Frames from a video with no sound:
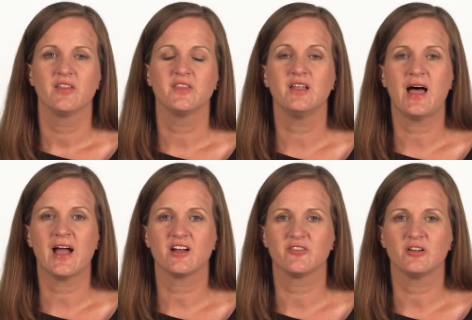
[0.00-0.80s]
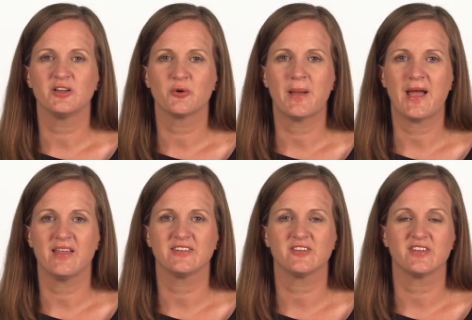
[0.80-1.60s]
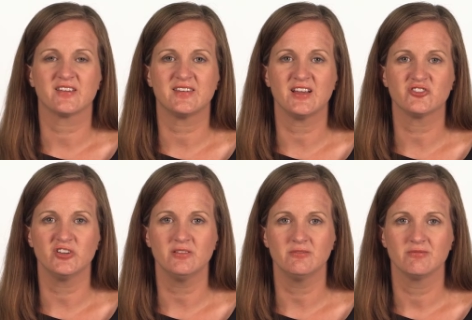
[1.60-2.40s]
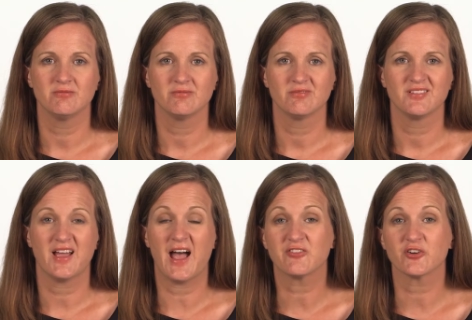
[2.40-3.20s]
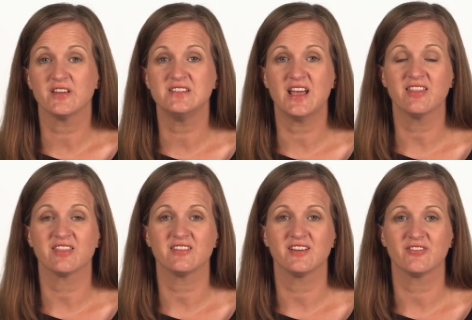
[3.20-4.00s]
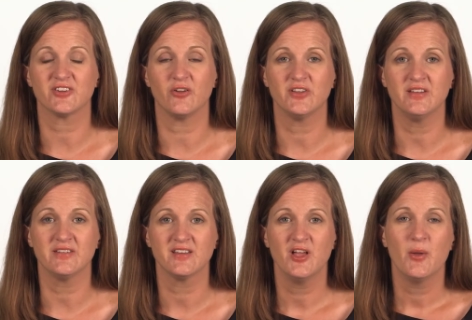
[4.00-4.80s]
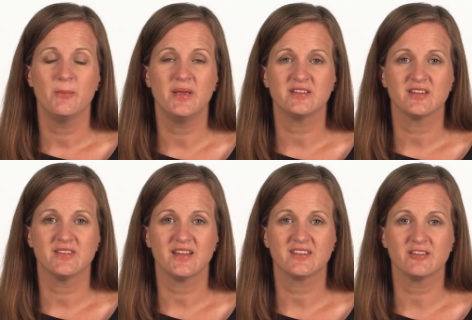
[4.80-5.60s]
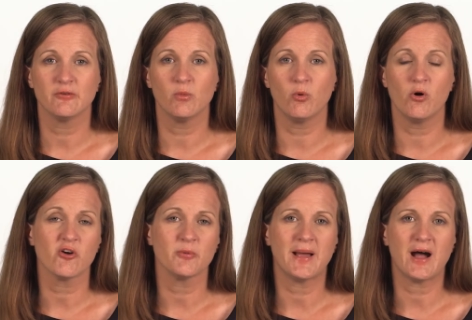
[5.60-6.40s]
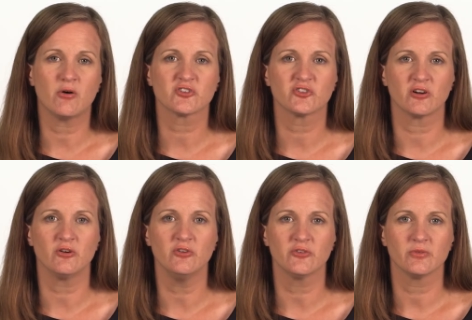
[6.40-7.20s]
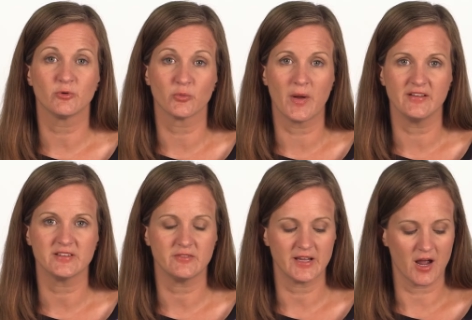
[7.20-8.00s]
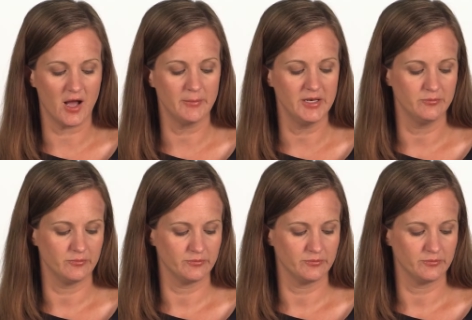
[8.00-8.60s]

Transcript: The lack of clear paths of succession after the death of sultans meant that civil war and power struggles were relatively common.